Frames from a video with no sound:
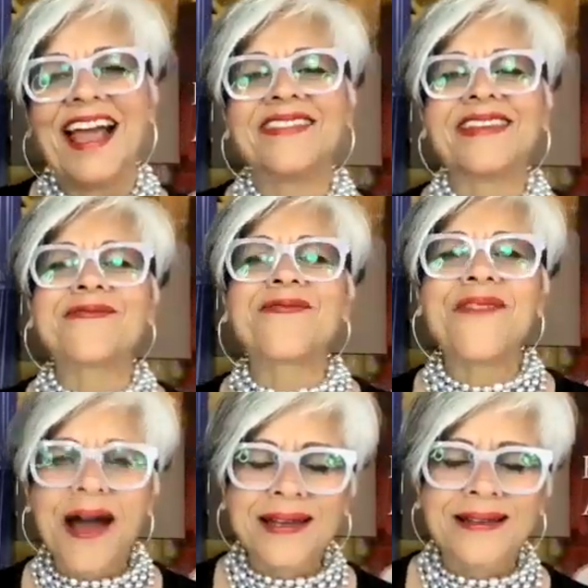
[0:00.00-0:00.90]
And then
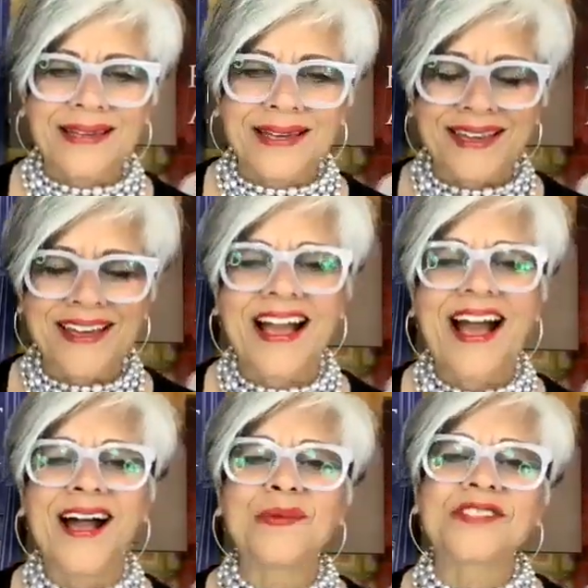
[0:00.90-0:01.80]
finally,
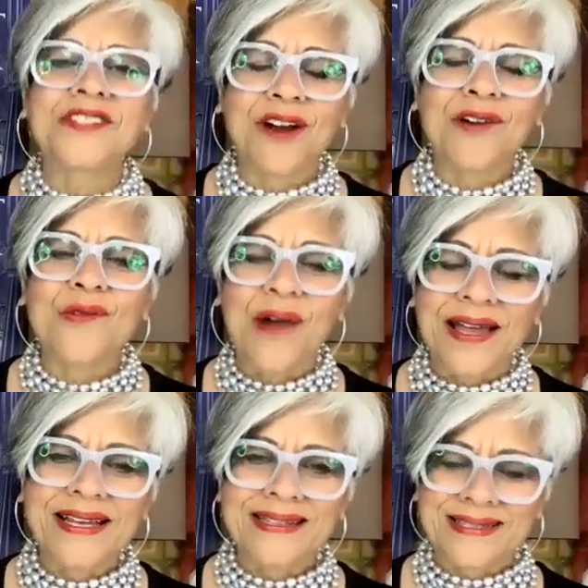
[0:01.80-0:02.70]
I will start
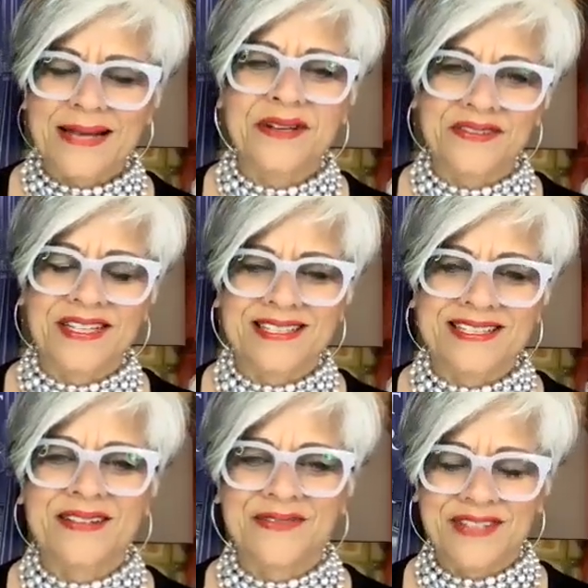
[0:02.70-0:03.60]
writing some of this
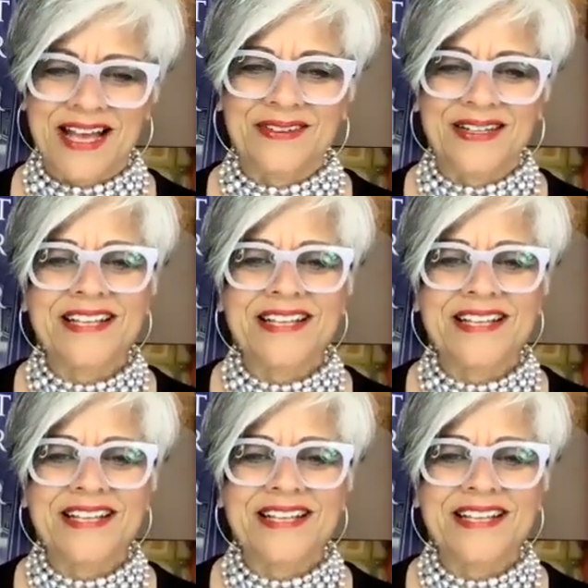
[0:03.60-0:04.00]
stuff down.